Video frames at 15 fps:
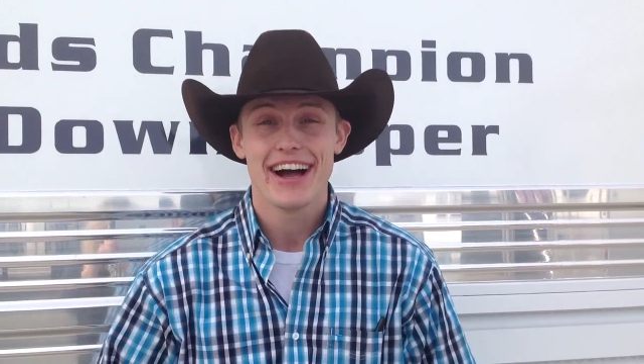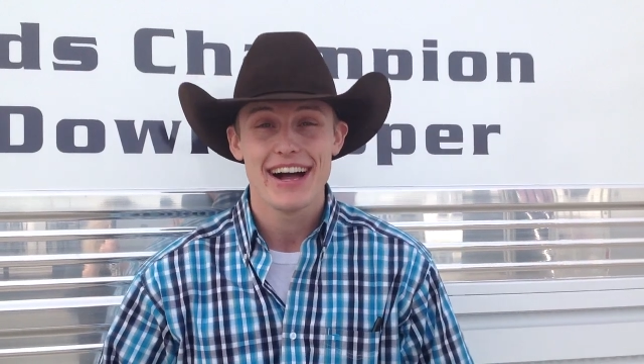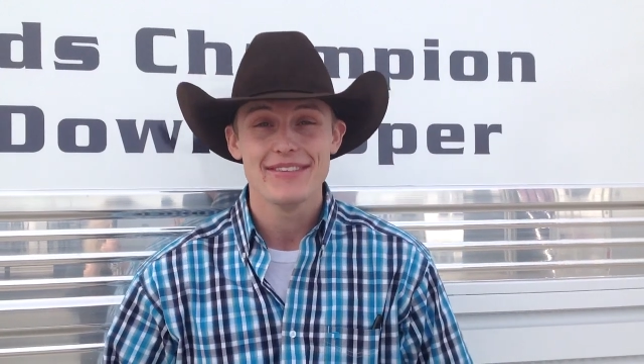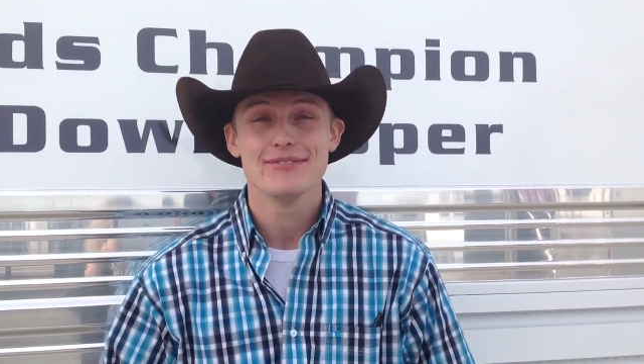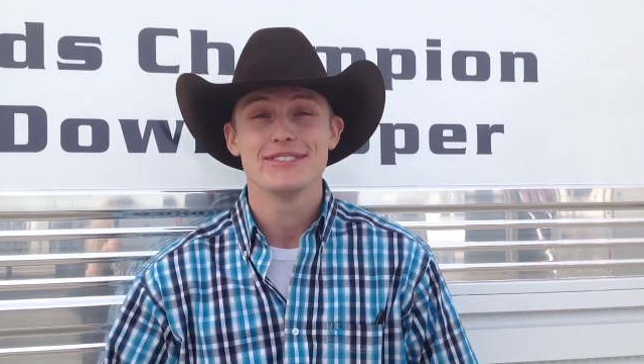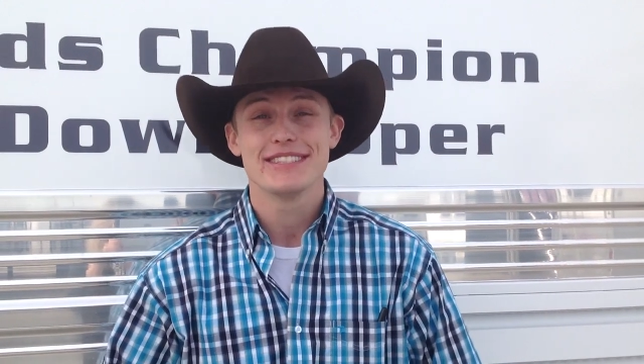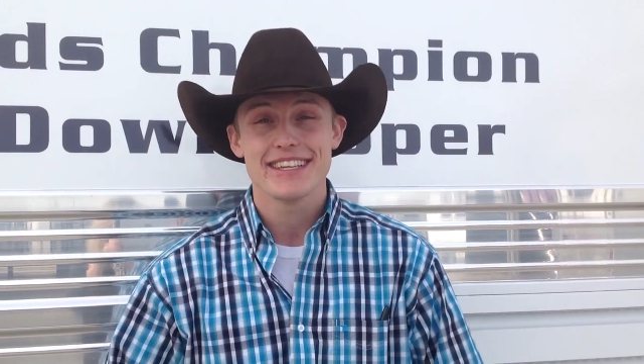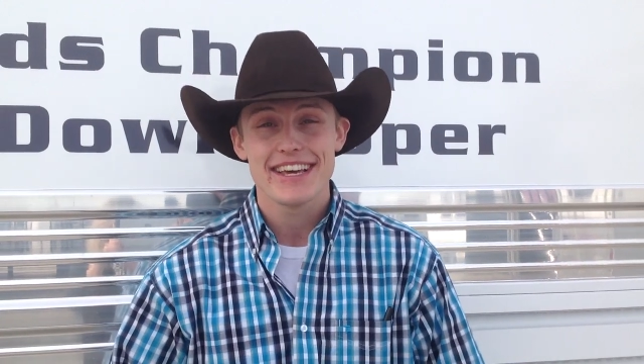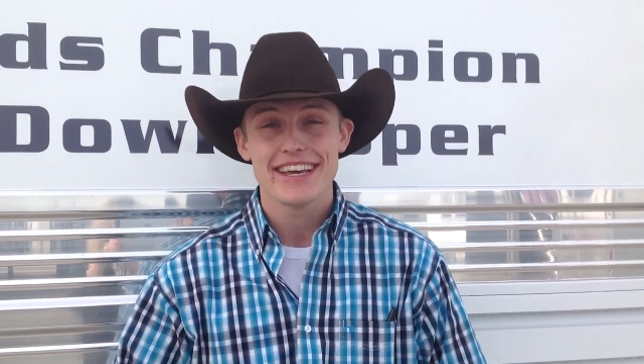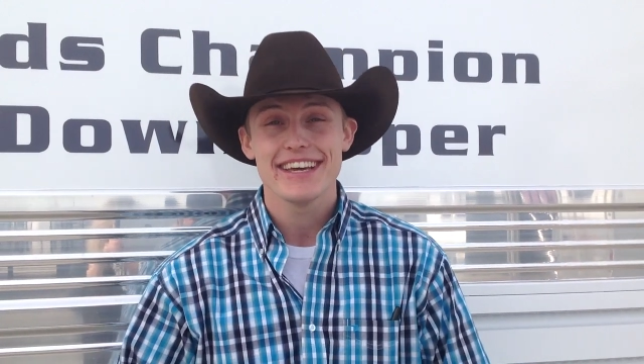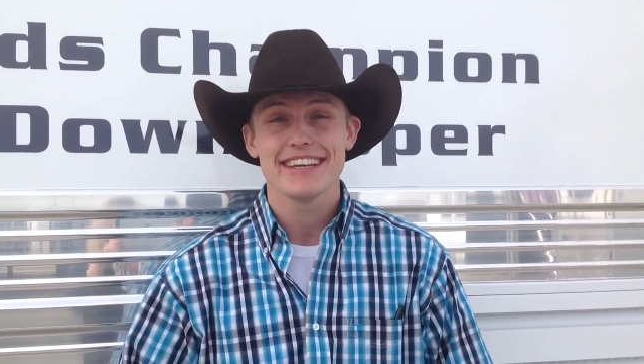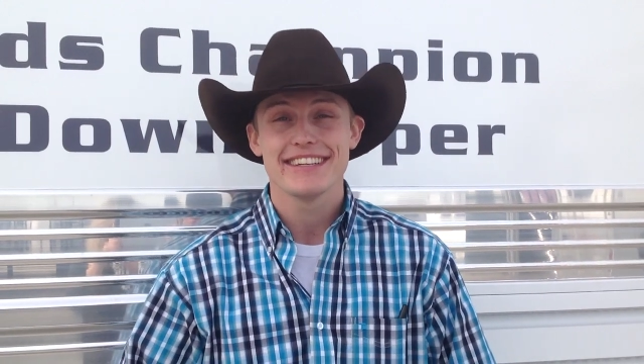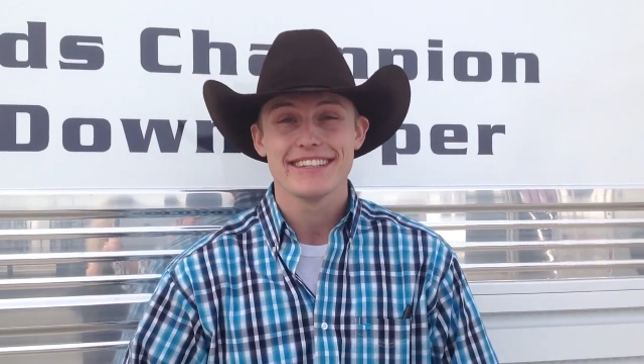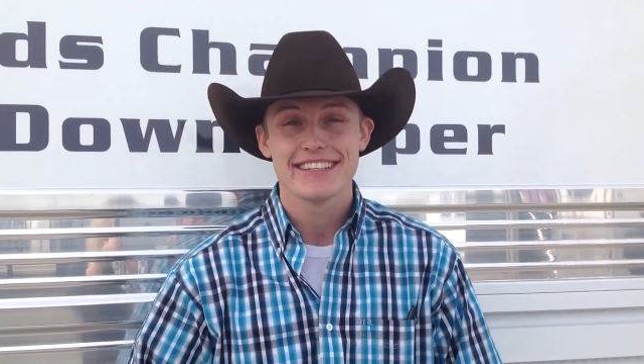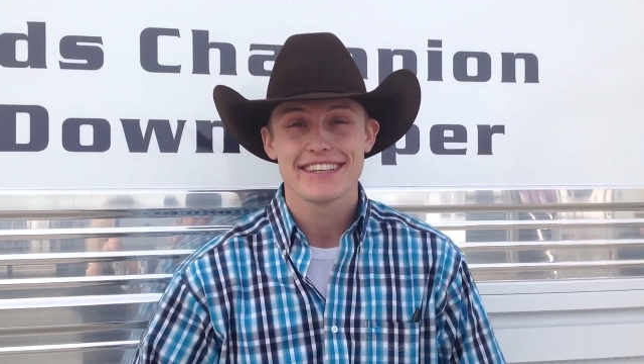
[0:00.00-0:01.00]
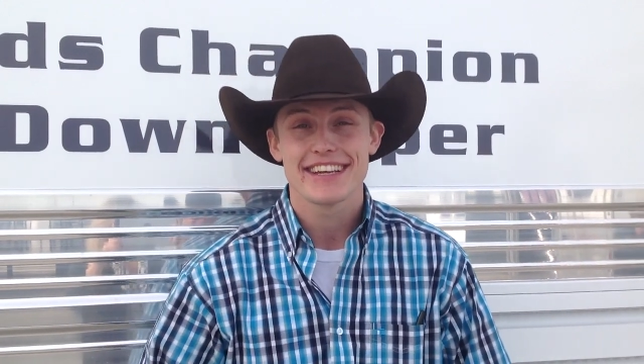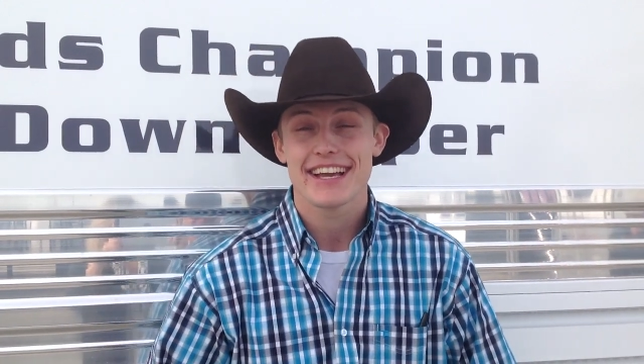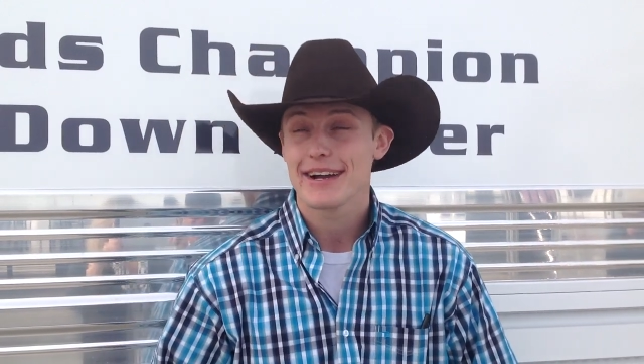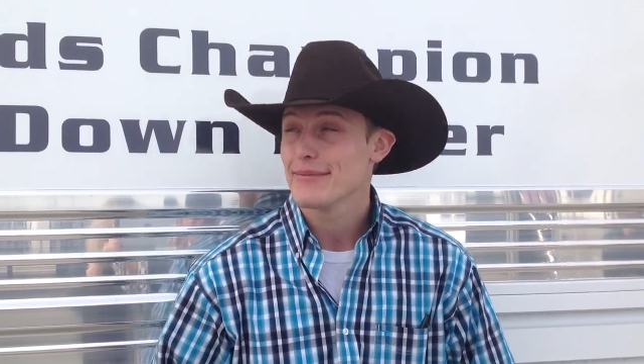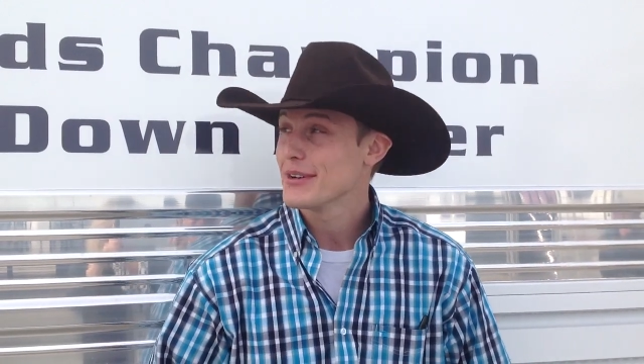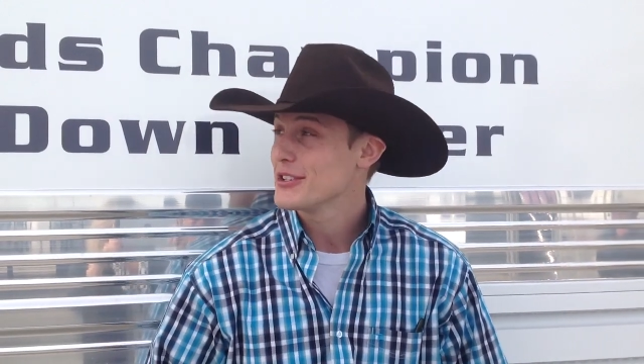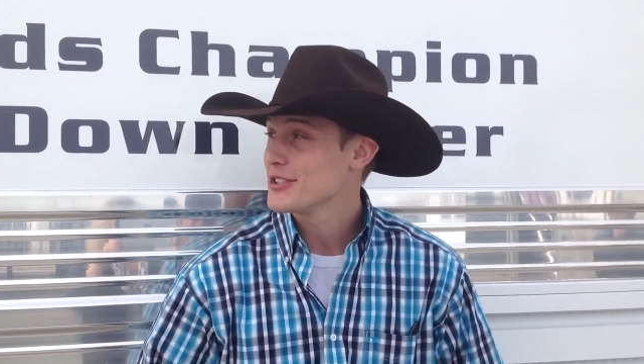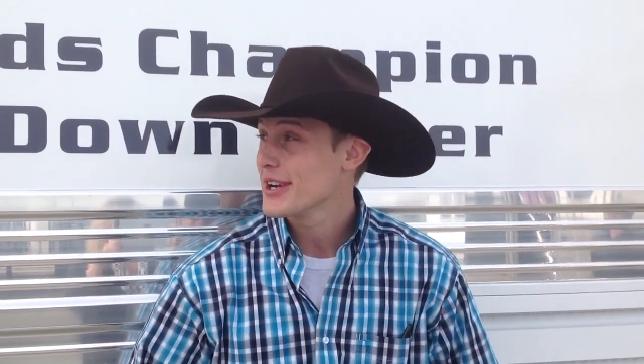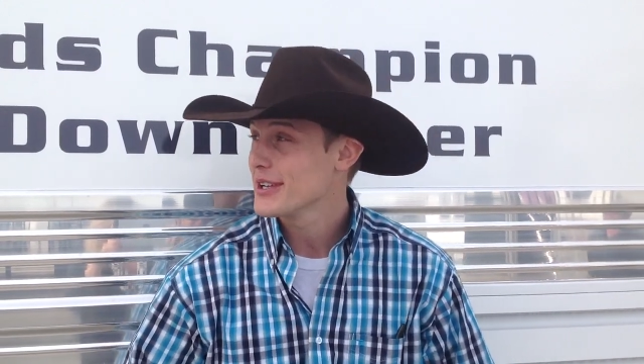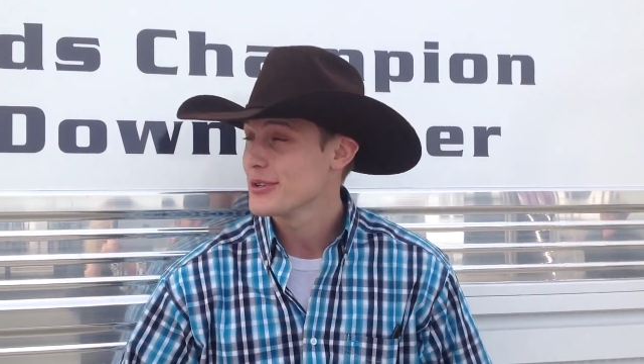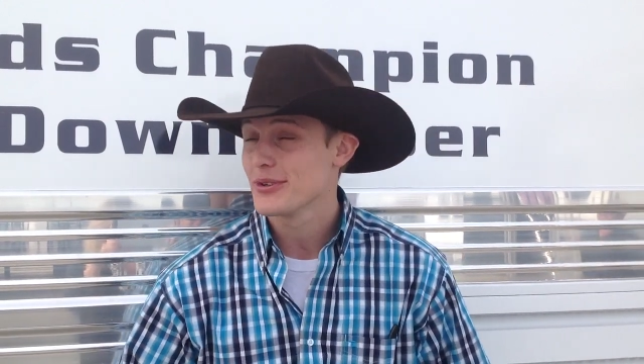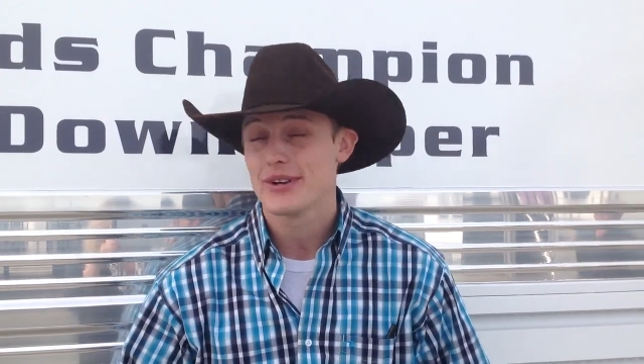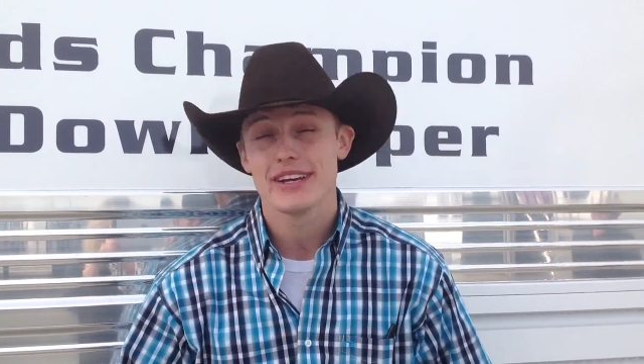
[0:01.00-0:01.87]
I'm set, got my trailer